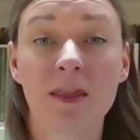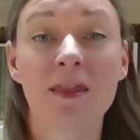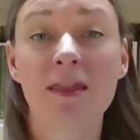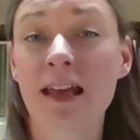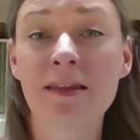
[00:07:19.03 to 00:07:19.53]

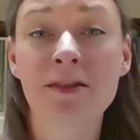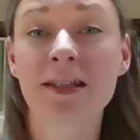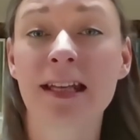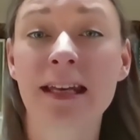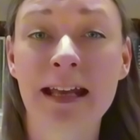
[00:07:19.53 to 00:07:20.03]
And then there's
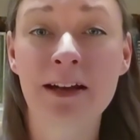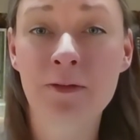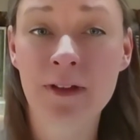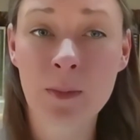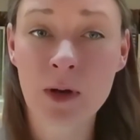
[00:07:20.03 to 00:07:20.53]
the
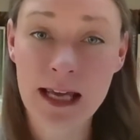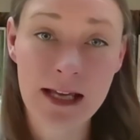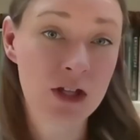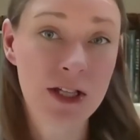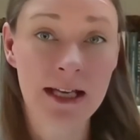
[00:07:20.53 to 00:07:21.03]

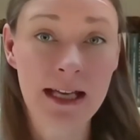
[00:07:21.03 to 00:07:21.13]
nanofabrication